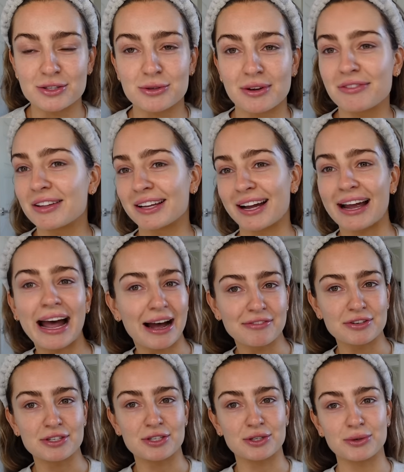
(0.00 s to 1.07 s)
So I feel like I have
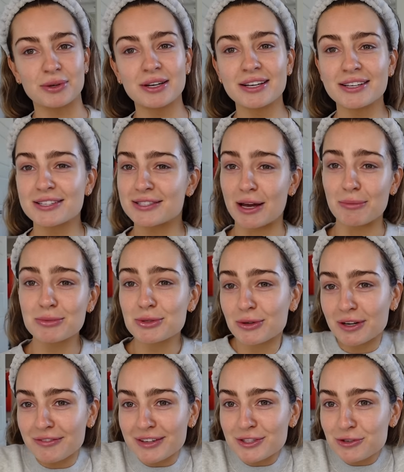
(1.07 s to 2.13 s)
to do some
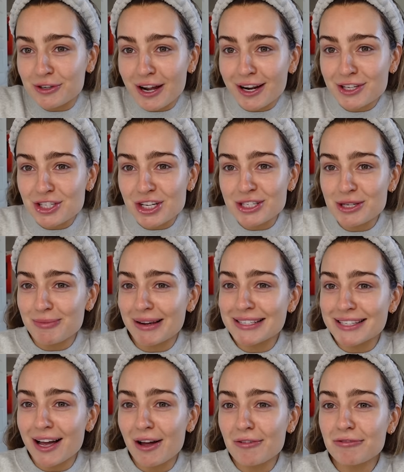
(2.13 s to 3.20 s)
sort of introduction to
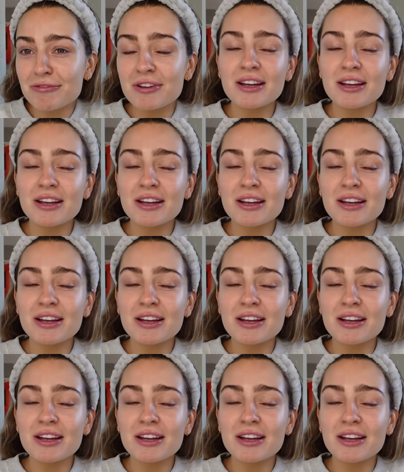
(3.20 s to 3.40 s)
myself.